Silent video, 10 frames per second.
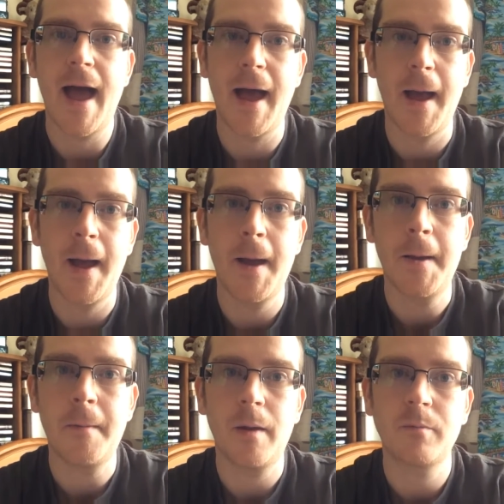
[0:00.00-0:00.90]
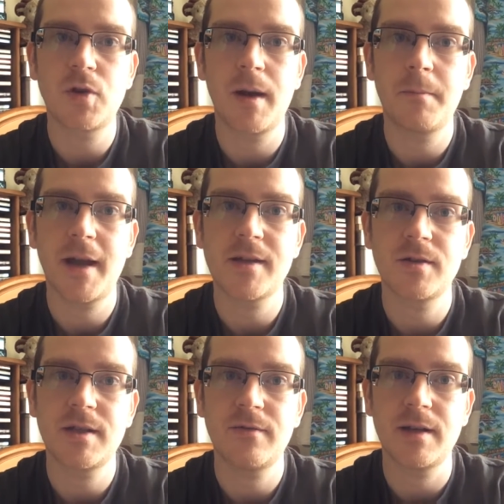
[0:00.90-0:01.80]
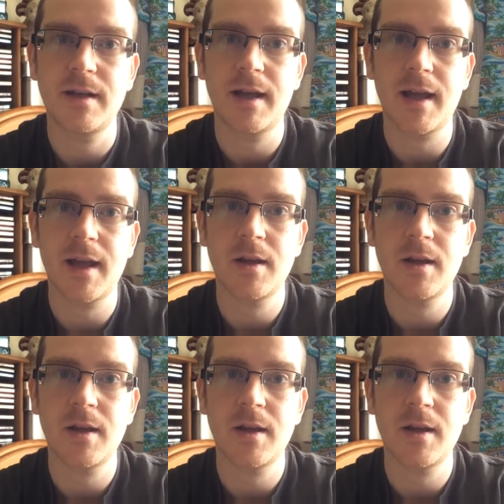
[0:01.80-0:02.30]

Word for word: I'm trying to pass on different